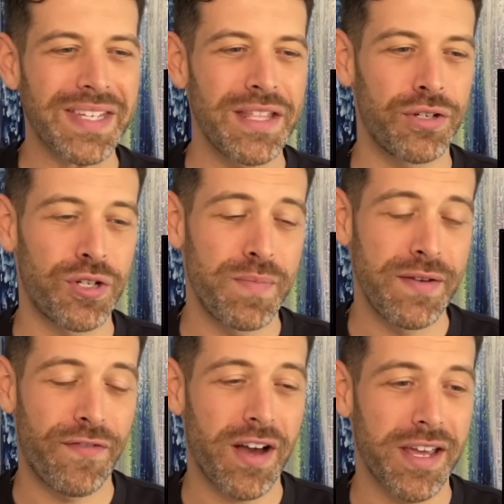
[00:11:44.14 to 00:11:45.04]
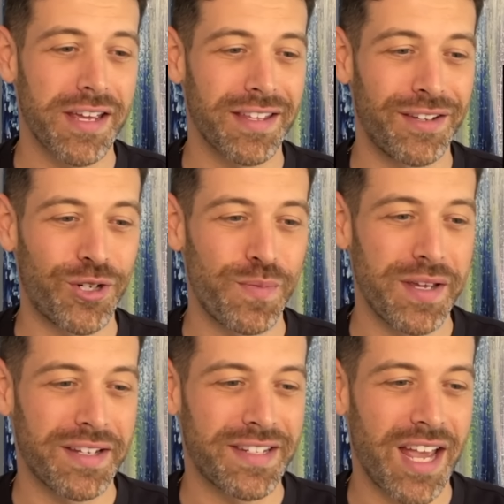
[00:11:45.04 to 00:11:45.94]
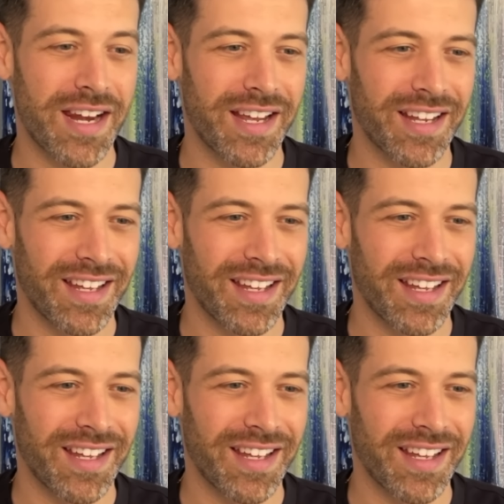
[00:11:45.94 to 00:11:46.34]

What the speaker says: This should be funny. This should be exciting.